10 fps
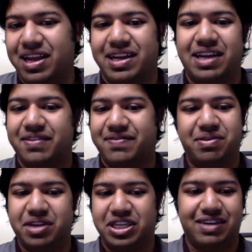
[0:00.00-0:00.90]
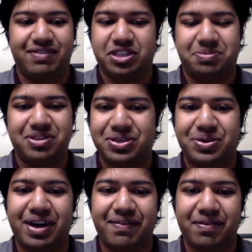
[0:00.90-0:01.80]
Inc. and the foundation have just been so
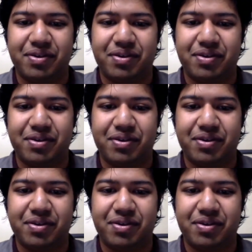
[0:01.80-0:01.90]
helpful.